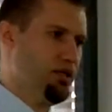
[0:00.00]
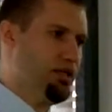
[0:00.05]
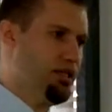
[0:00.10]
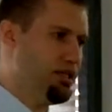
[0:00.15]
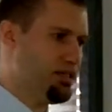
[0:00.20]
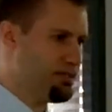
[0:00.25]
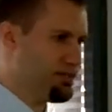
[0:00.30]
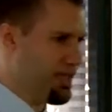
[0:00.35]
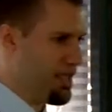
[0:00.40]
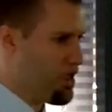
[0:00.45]

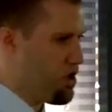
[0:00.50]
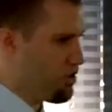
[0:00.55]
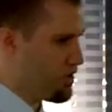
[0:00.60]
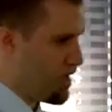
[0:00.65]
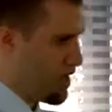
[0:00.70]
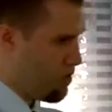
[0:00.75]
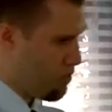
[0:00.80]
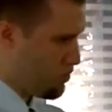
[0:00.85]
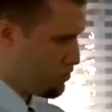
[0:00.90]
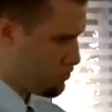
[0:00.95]
they say,
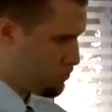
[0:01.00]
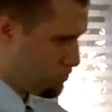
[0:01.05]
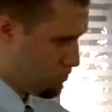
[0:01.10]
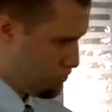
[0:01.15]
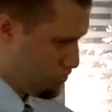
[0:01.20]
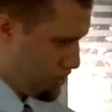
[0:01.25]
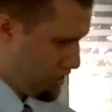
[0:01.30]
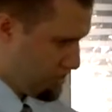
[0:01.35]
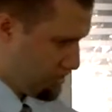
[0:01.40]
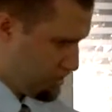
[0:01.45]
okay,
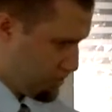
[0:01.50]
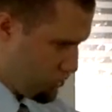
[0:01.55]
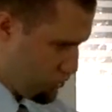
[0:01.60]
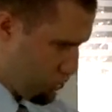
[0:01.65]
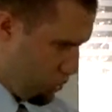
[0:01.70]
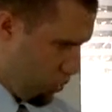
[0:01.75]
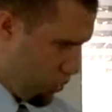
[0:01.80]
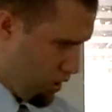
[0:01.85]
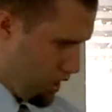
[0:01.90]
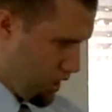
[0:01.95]
Jesus is
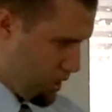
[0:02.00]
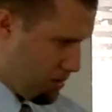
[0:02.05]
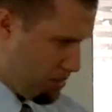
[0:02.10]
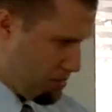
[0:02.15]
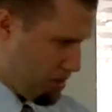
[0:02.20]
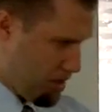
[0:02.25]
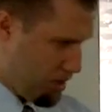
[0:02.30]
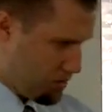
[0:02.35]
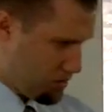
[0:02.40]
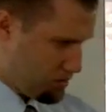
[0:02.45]
talking
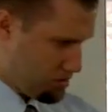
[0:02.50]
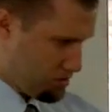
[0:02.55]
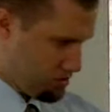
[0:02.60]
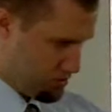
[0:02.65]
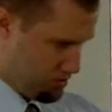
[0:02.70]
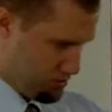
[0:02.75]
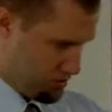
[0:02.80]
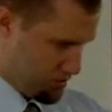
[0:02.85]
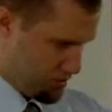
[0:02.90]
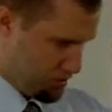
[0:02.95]

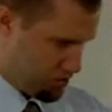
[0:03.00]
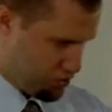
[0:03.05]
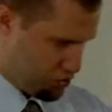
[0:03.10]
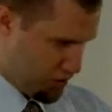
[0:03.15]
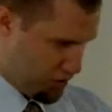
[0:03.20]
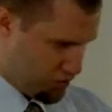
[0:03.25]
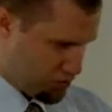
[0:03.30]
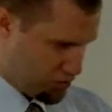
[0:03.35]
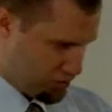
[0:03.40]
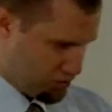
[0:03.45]
about the
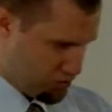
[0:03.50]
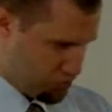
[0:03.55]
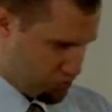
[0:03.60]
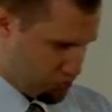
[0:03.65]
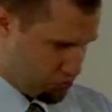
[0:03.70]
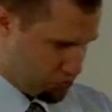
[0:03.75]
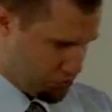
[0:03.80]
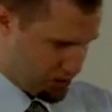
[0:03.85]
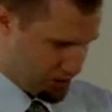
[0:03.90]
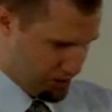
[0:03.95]
destruction of
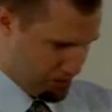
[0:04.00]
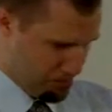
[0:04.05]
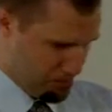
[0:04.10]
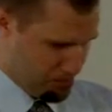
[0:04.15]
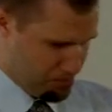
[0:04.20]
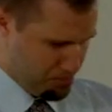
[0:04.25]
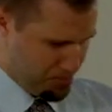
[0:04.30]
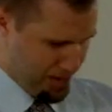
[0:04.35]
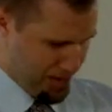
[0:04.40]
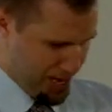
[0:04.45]
Jerusalem,
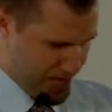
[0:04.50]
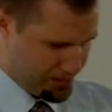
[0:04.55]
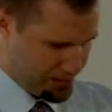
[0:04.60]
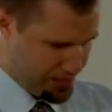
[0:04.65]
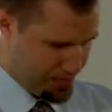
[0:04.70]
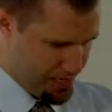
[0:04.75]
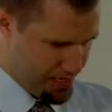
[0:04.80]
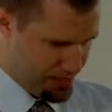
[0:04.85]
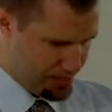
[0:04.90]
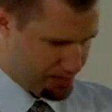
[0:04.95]

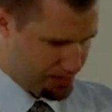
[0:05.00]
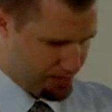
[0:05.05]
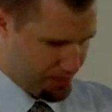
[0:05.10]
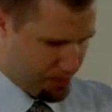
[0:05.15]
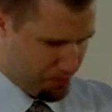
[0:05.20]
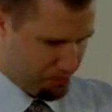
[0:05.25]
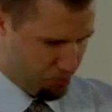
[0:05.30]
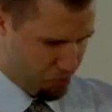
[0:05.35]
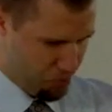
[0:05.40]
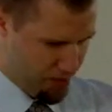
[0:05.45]
but then at
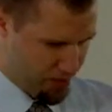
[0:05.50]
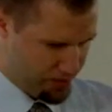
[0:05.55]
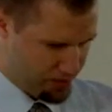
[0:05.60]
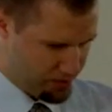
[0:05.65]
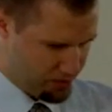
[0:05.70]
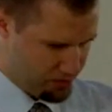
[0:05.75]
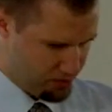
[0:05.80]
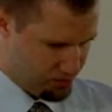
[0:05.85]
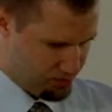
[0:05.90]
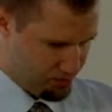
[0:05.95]
some point
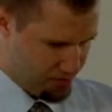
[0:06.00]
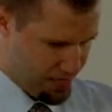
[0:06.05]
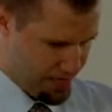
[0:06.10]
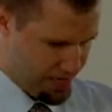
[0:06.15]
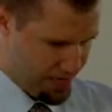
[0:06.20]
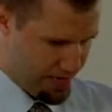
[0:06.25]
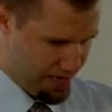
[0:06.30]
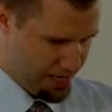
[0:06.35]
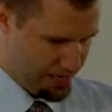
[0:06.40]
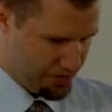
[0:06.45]

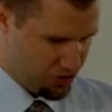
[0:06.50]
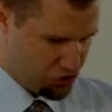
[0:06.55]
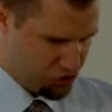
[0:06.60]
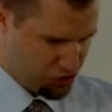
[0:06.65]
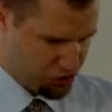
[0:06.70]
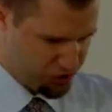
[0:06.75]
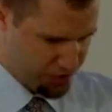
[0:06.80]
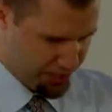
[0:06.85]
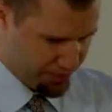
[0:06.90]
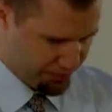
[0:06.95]
he kind of
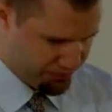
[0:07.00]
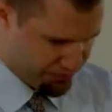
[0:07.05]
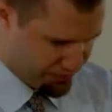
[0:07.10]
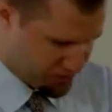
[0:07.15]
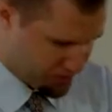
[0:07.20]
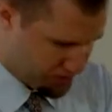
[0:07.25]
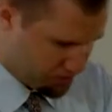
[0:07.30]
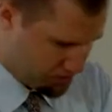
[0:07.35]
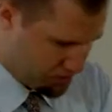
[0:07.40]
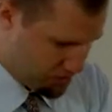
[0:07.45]

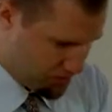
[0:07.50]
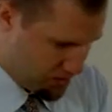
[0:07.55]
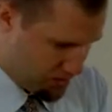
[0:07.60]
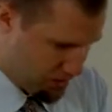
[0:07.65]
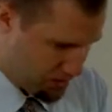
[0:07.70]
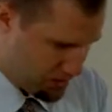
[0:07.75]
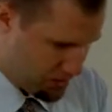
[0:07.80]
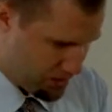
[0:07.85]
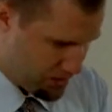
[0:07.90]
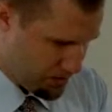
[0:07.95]
shifts
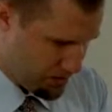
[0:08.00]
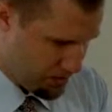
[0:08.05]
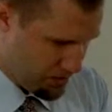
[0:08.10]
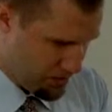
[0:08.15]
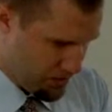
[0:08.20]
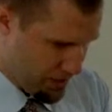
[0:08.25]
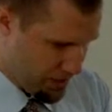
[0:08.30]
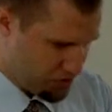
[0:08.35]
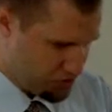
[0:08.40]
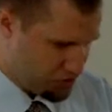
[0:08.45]

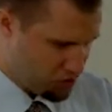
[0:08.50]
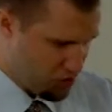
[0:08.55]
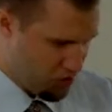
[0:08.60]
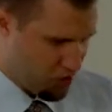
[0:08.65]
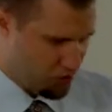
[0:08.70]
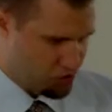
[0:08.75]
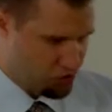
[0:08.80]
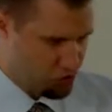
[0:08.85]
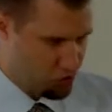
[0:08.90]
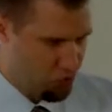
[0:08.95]
and
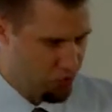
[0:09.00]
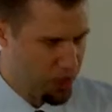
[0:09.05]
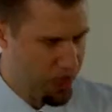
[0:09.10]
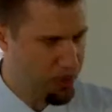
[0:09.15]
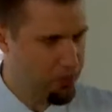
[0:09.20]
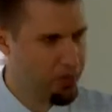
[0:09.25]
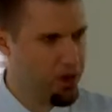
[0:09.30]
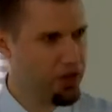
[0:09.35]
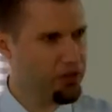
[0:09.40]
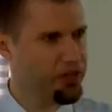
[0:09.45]
starts
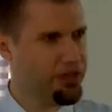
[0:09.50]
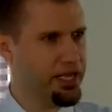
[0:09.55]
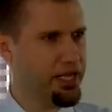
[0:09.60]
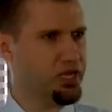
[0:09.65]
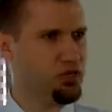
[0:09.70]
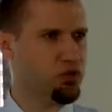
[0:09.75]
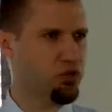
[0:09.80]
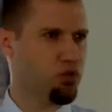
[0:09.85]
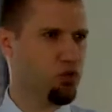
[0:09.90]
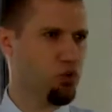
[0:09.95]
talking about the
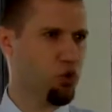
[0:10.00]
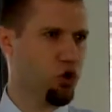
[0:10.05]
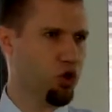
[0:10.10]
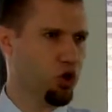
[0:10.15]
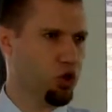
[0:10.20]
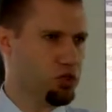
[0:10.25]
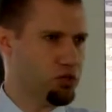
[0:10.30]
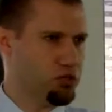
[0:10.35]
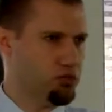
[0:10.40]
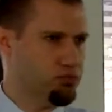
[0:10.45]
end of the
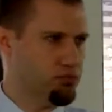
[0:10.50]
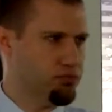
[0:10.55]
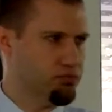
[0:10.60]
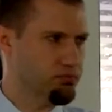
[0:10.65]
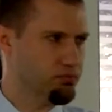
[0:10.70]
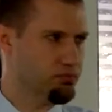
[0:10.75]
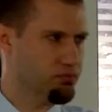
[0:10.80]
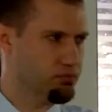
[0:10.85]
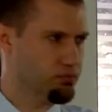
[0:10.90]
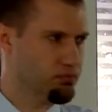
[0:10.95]
world.
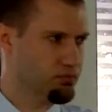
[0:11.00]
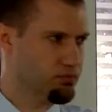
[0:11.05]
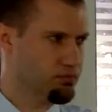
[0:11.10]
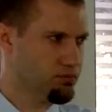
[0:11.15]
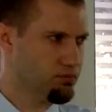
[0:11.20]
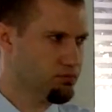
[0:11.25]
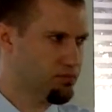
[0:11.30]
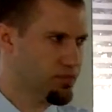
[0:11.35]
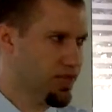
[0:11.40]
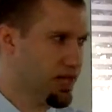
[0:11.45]

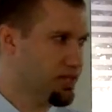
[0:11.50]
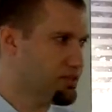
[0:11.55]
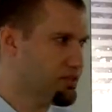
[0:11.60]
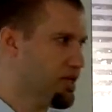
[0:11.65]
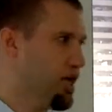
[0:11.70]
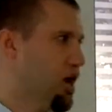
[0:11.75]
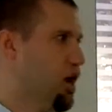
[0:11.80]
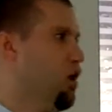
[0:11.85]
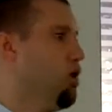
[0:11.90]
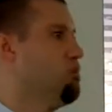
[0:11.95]
That's
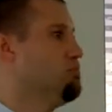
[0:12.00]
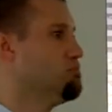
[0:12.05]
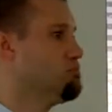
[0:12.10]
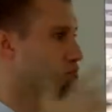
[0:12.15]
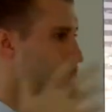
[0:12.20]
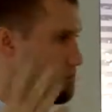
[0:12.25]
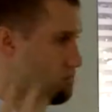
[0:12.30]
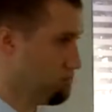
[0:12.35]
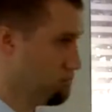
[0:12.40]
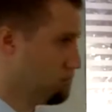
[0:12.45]

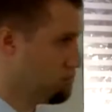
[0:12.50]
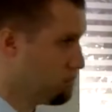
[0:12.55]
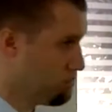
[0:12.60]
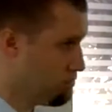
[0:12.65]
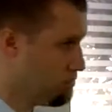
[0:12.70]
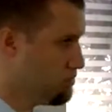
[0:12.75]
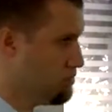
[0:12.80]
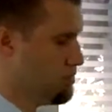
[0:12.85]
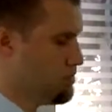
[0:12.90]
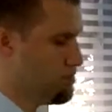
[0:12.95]
how
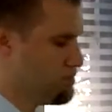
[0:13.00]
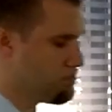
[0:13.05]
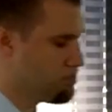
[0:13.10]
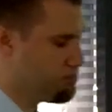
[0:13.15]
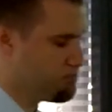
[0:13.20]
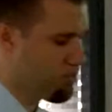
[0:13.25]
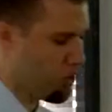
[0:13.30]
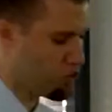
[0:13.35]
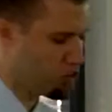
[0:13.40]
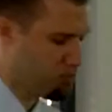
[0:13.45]

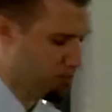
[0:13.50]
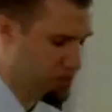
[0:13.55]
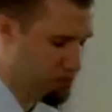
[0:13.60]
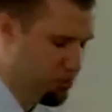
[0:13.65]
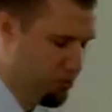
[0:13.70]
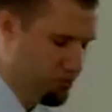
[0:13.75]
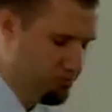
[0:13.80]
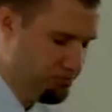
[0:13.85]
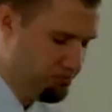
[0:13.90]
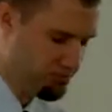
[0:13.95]
most
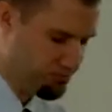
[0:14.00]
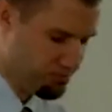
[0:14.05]
people